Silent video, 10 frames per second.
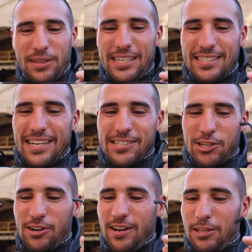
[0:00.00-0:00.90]
But these things
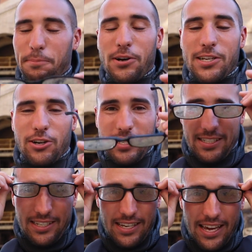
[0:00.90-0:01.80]
are, they're pretty
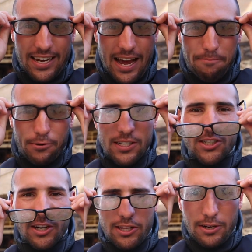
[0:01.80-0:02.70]
crusty. And I'm pretty
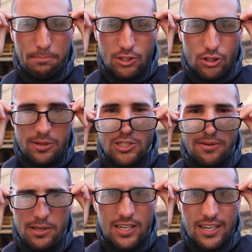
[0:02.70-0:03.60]
sure they're
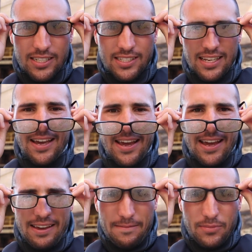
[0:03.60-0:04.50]
prescription because,
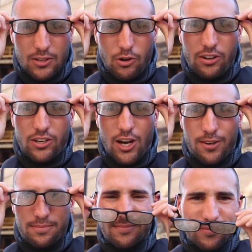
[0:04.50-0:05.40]
well,
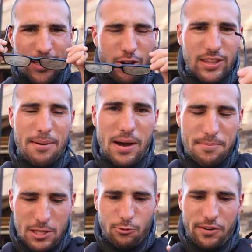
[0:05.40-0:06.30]
no, you know what, that
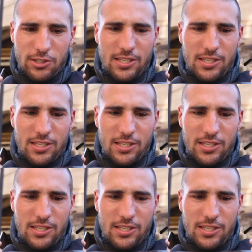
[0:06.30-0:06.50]
might be the river